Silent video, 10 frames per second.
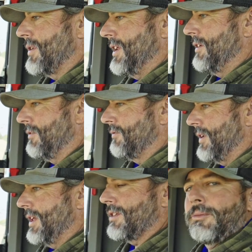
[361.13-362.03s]

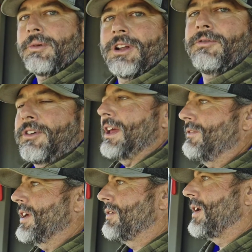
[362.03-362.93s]
pretty
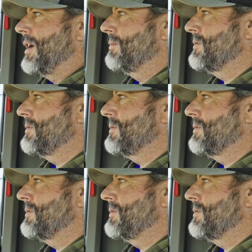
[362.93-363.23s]
forgiving crop.